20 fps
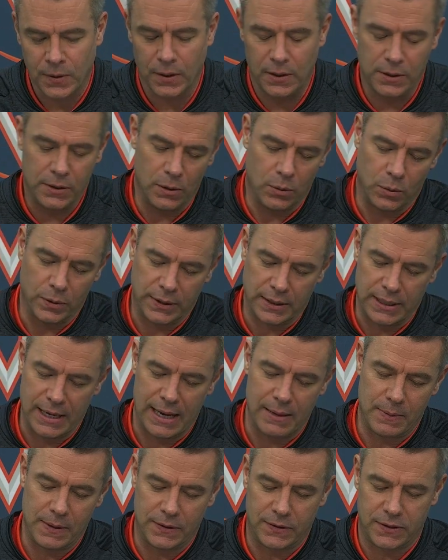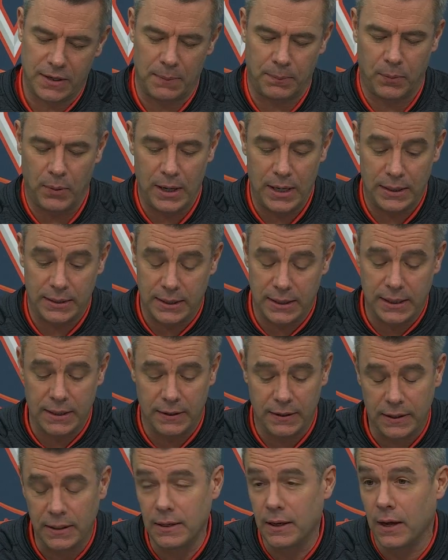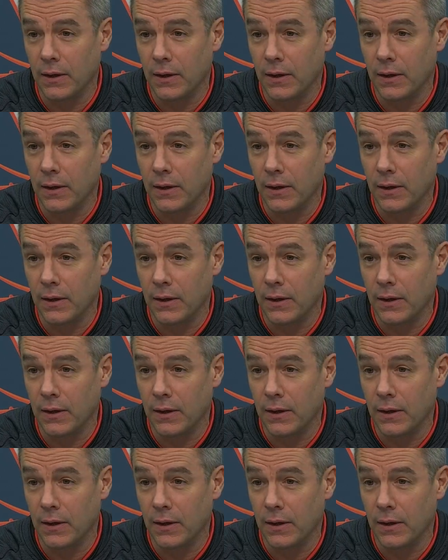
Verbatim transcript: you know, when the game gets separated to get